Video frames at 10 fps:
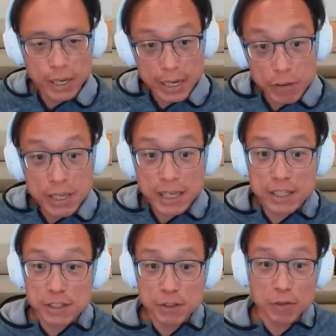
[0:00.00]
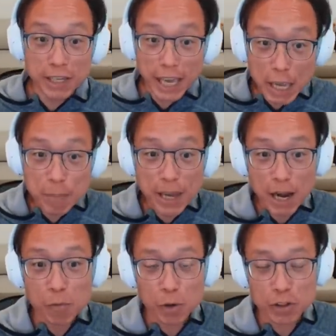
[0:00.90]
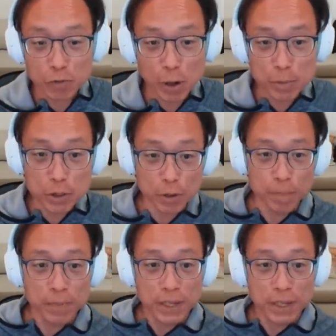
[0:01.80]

Now take this into the API world of Web2,